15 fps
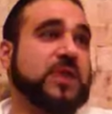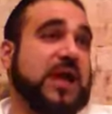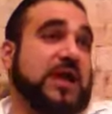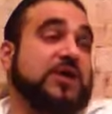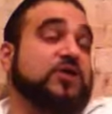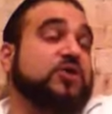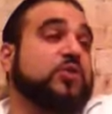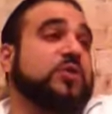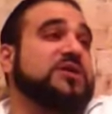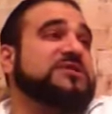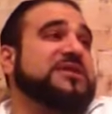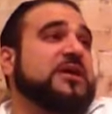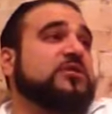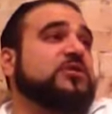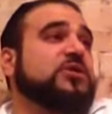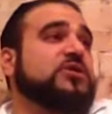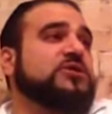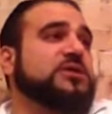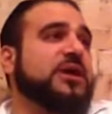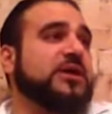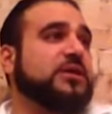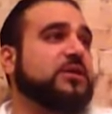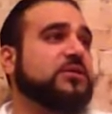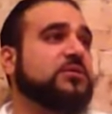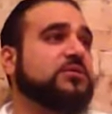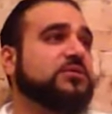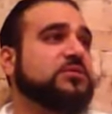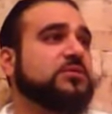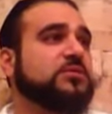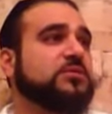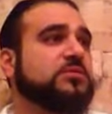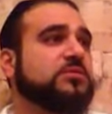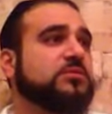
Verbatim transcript: of How do you know what a sound looks like? No,